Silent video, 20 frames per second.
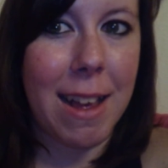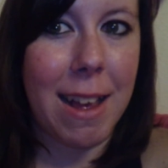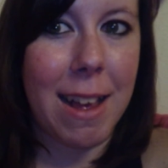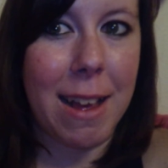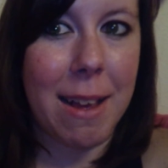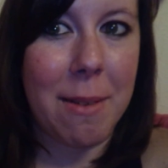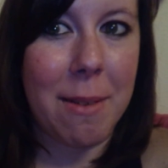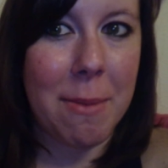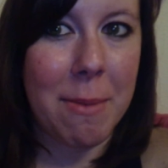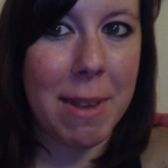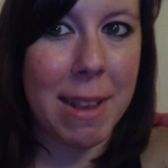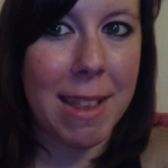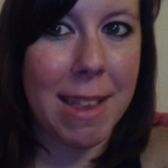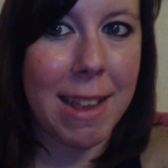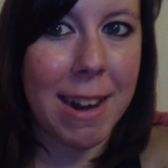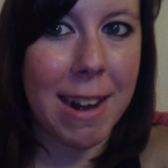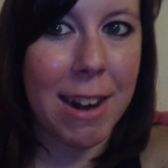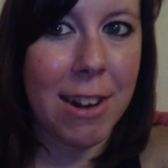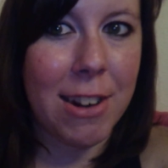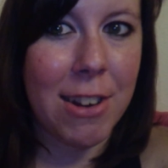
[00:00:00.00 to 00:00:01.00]
I'm going to be
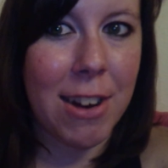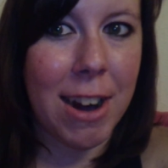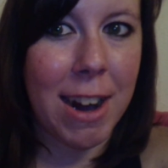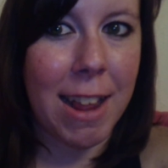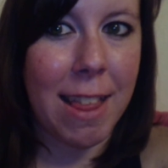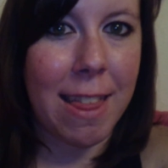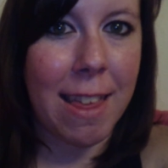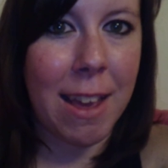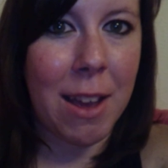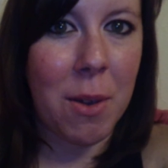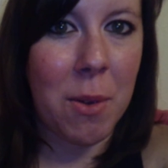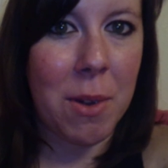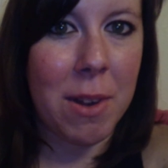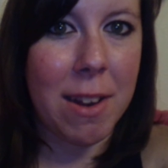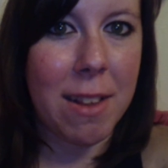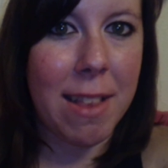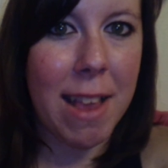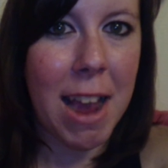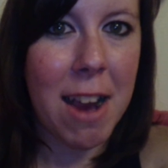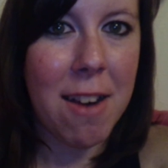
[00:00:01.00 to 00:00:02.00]
sitting here trying to think what to
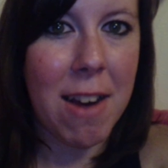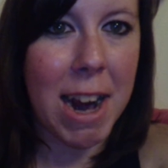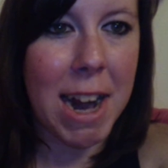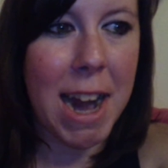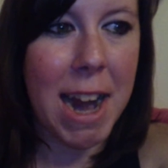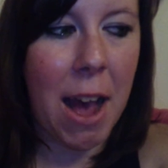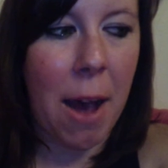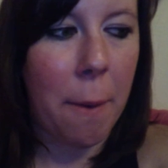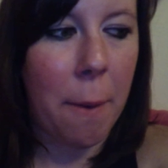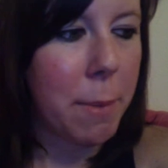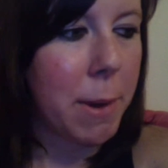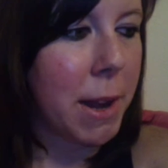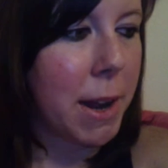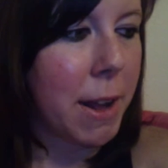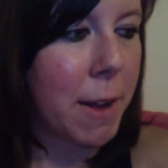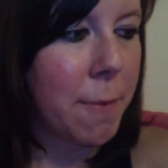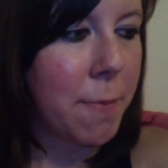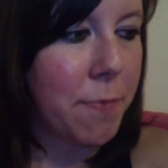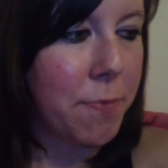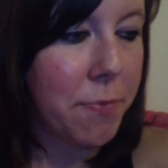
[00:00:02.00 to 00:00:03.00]
say right now. But,
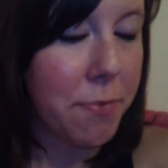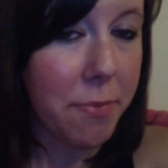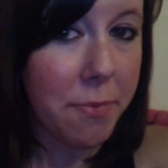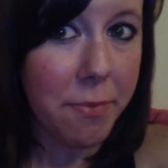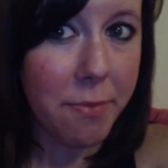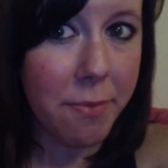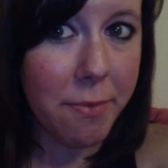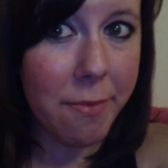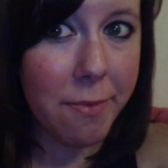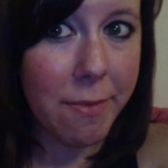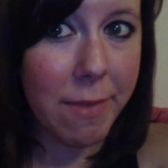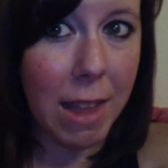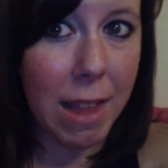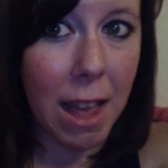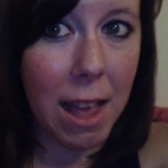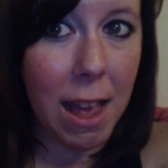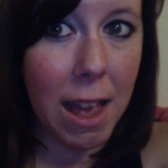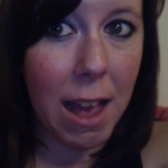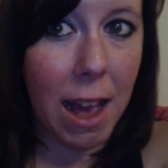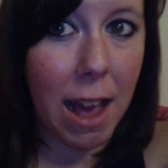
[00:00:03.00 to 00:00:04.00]
um,
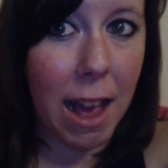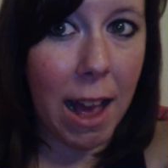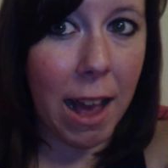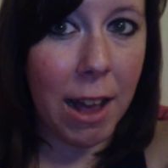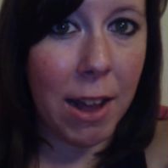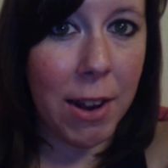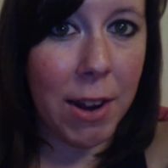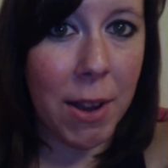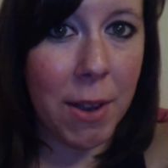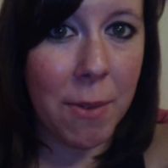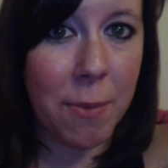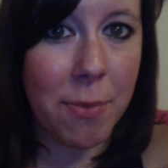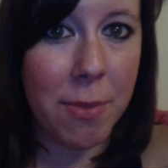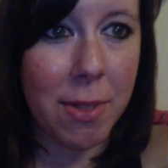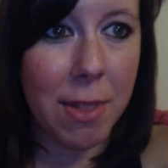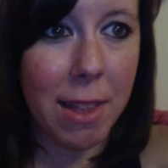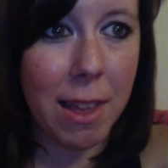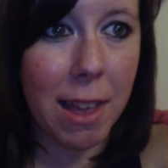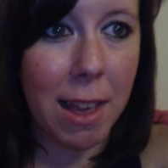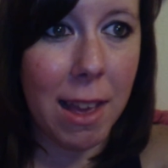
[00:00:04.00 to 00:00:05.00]
I don't know.
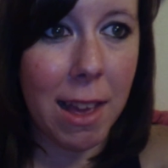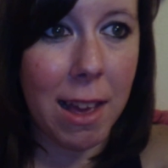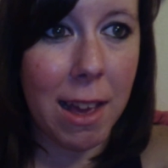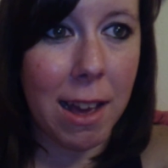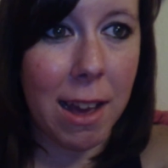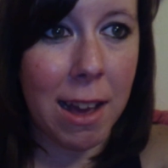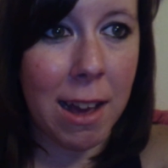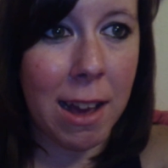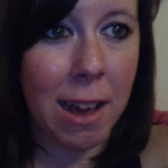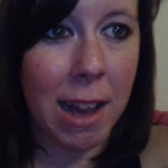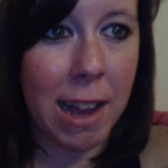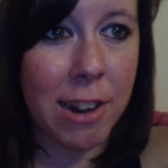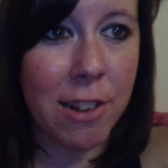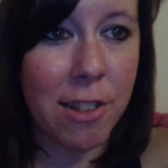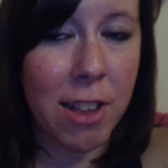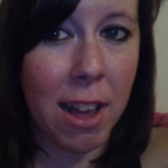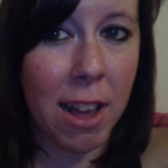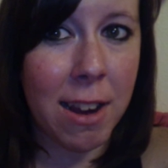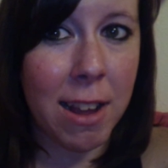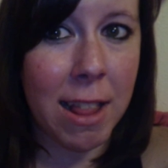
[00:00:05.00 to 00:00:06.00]
Uh, I
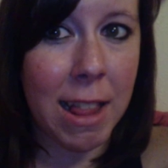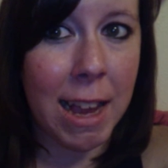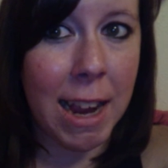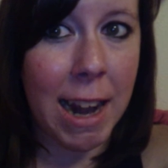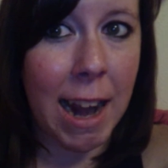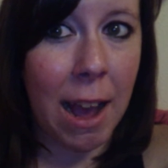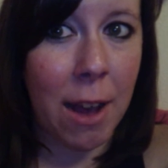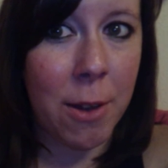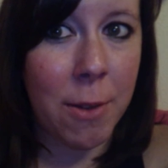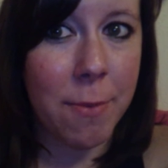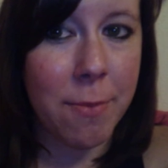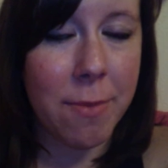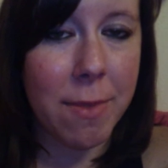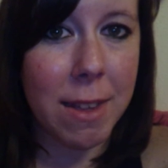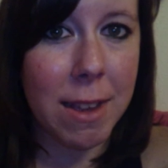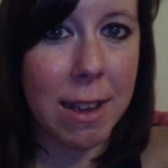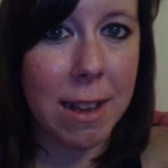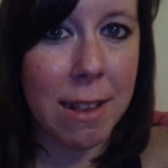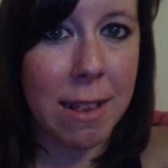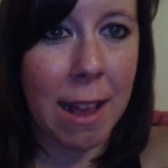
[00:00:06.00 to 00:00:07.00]
just got done laying out
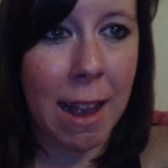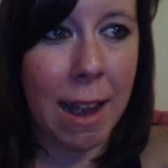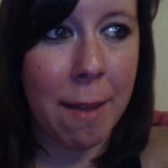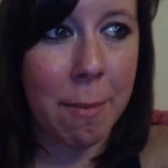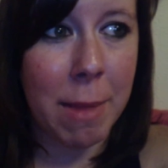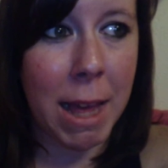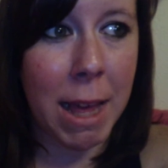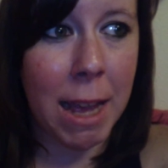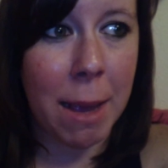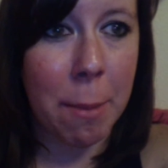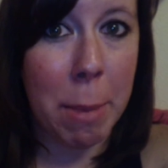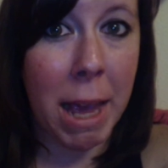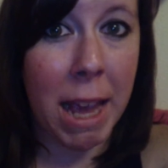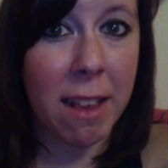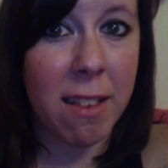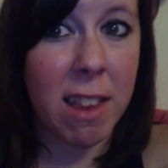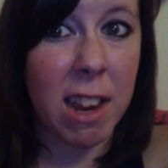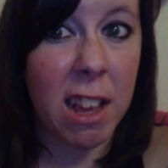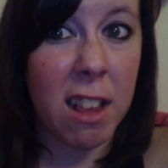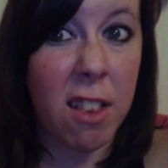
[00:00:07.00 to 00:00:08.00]
because I'm, like,
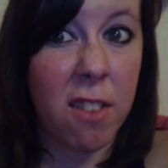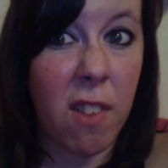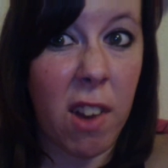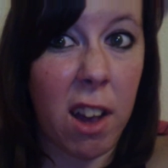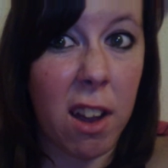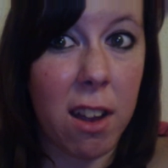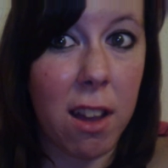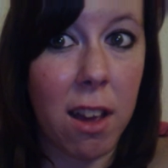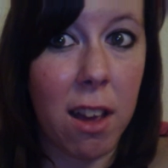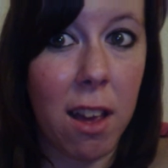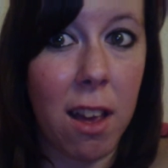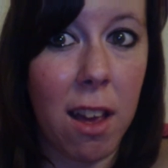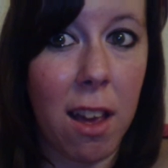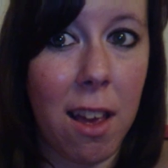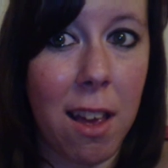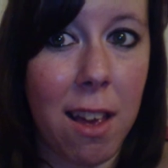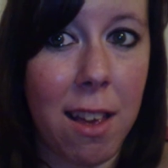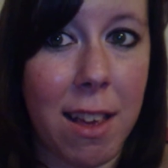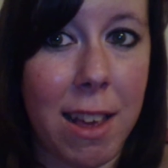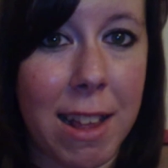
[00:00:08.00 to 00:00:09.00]
pasty as fuck.
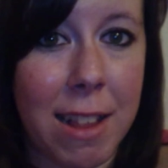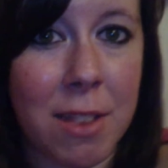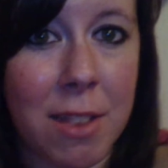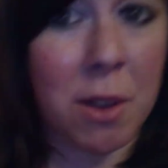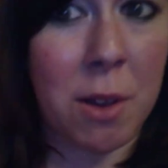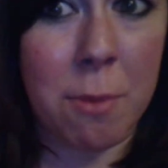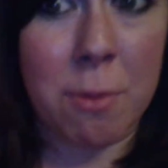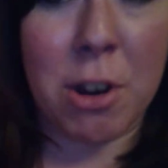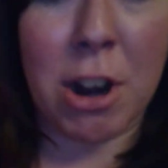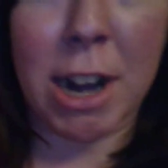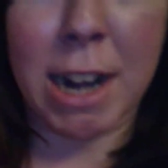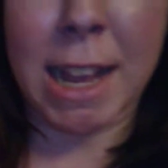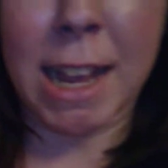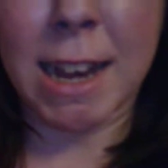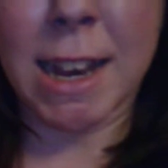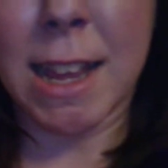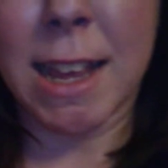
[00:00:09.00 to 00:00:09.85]
And so I'm trying to get